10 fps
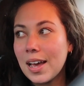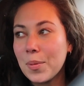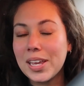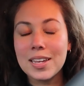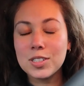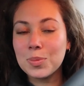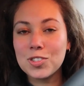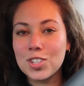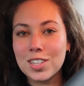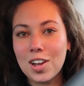We can't do
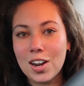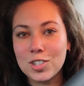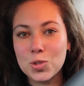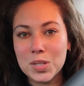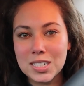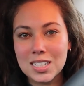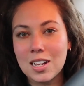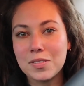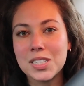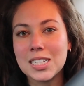much at the cottage because a lot of the